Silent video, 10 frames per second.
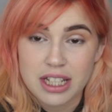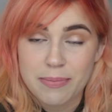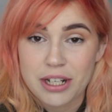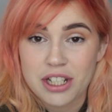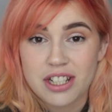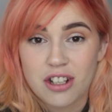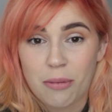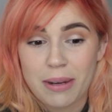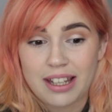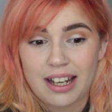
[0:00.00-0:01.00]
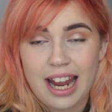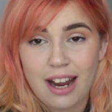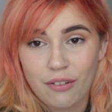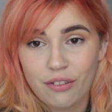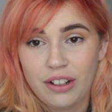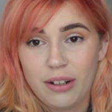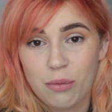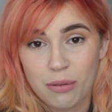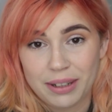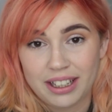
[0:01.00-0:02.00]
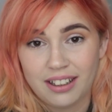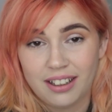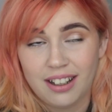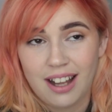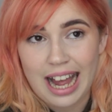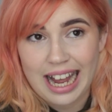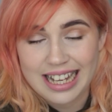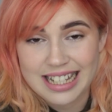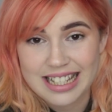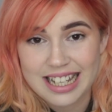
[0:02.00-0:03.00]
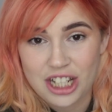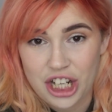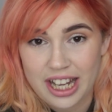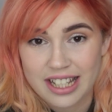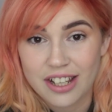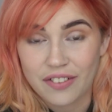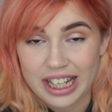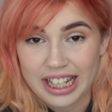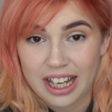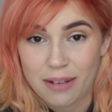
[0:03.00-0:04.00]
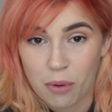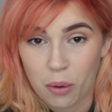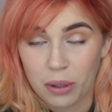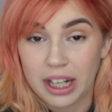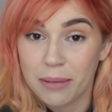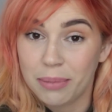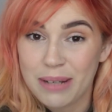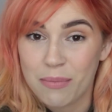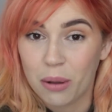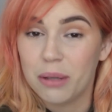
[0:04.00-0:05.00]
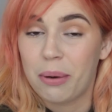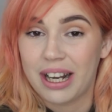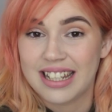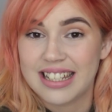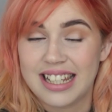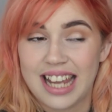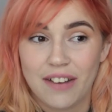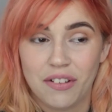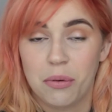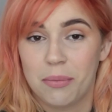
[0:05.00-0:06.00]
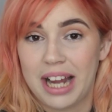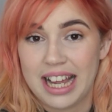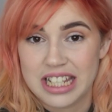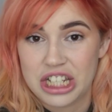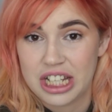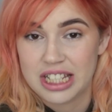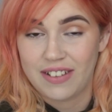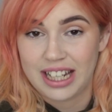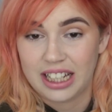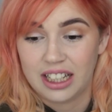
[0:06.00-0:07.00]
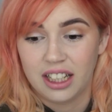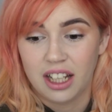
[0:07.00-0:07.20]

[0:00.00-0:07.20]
specialist told me that every woman has a chance of getting a complete molar pregnancy. Every woman has a chance of getting it.